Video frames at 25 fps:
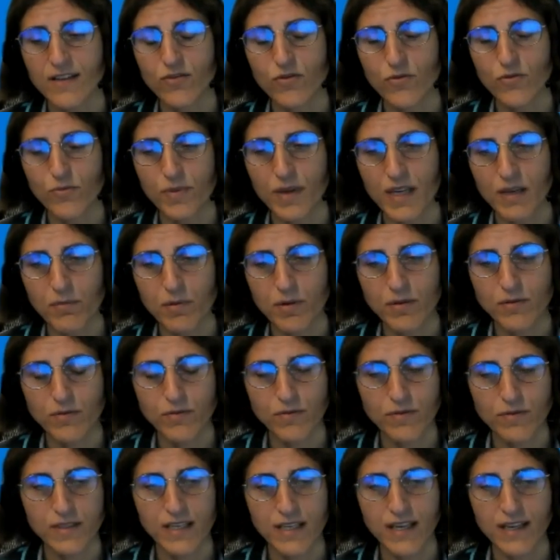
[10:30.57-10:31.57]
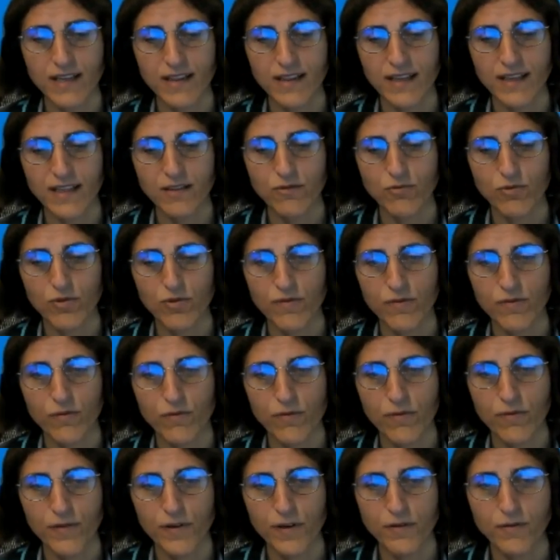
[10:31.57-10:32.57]
to be able to say that we
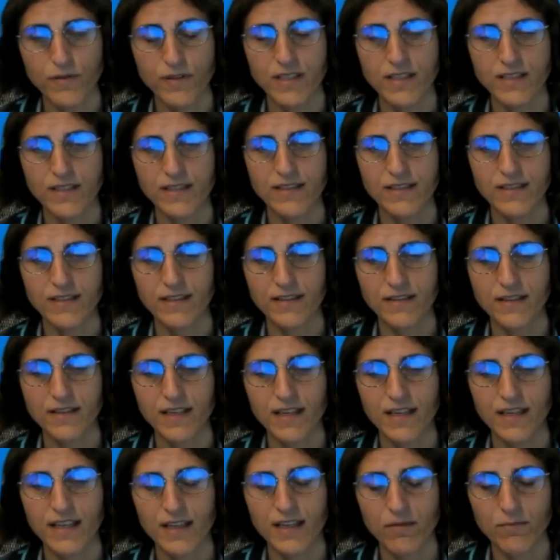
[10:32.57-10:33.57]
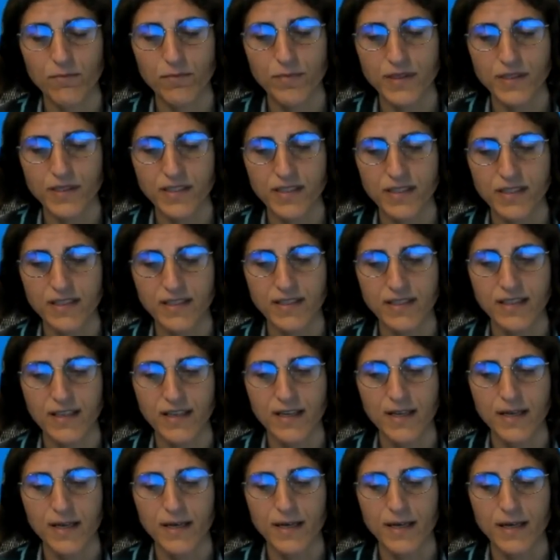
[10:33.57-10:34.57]
fulfill this really ambitious
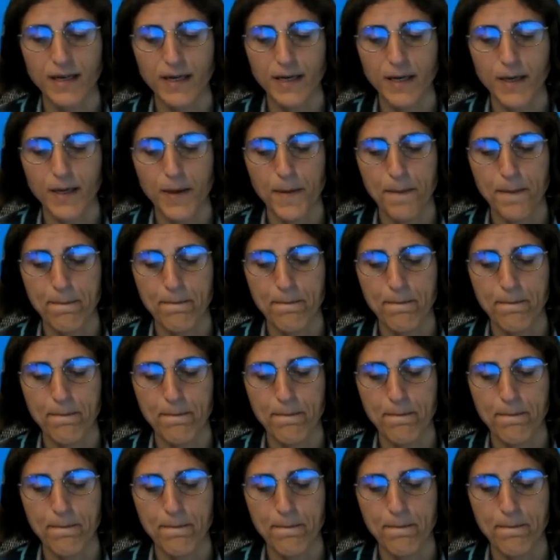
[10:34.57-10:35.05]
um,